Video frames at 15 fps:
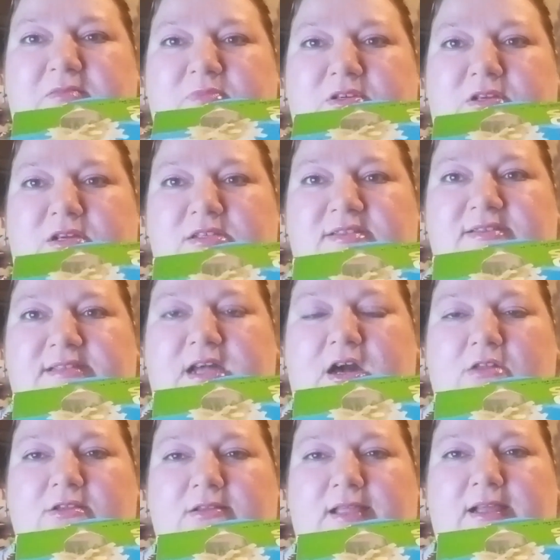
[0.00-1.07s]
but on
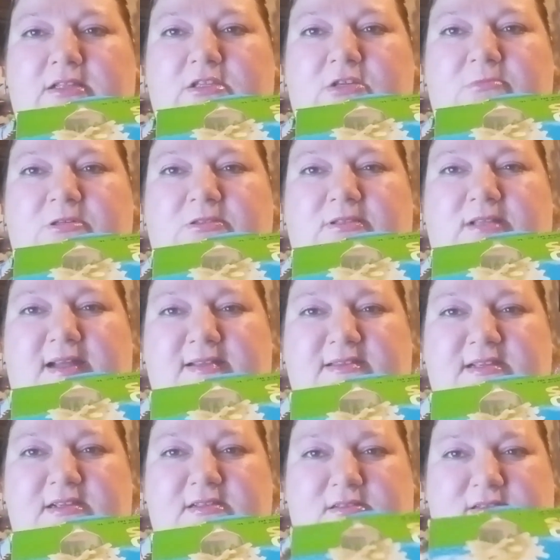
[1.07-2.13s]
sale they're like a little bit less
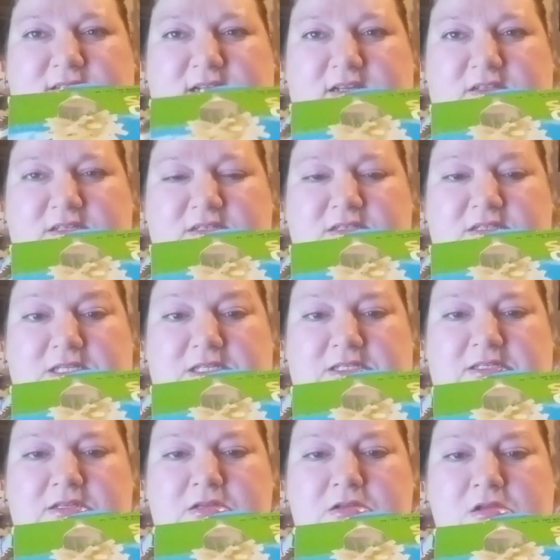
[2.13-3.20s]
at
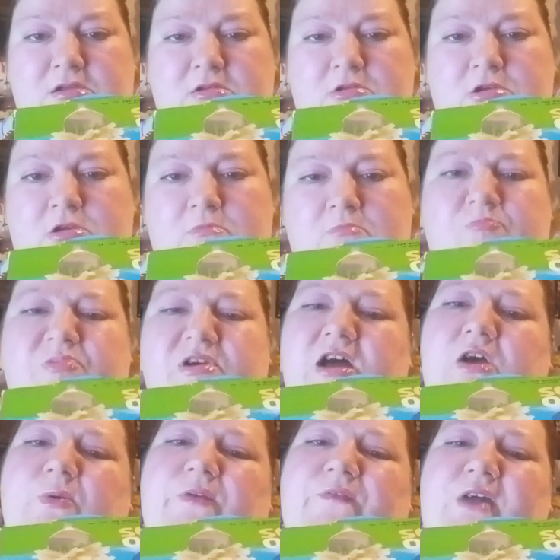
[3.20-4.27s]
Dillon's.
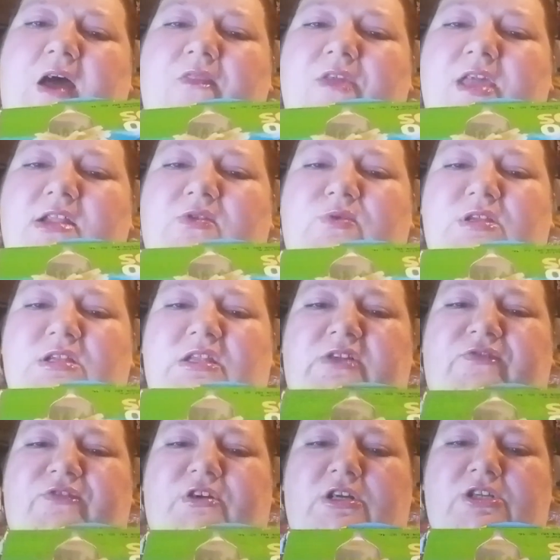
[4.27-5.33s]
But we found these ones
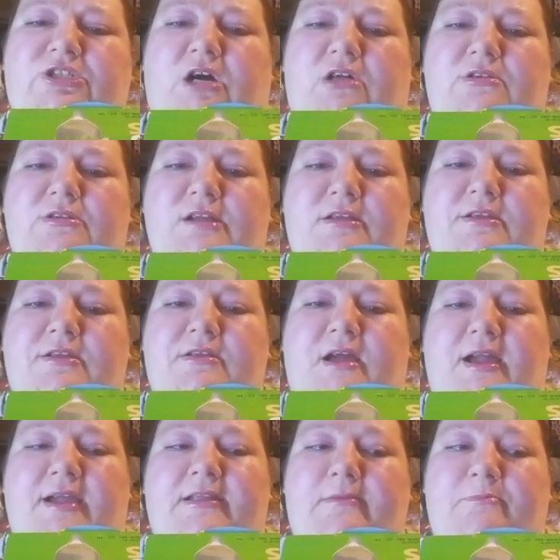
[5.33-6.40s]
for
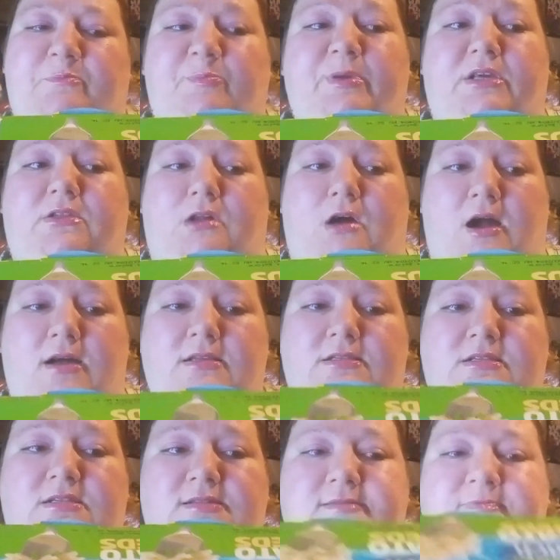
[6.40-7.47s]
$1.99 at Big
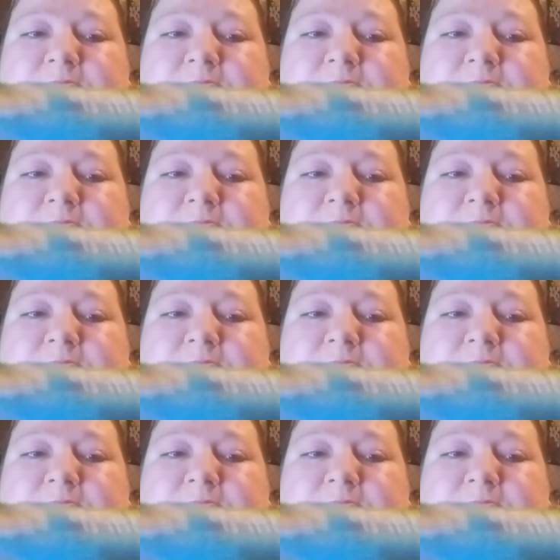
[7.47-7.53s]
Lots.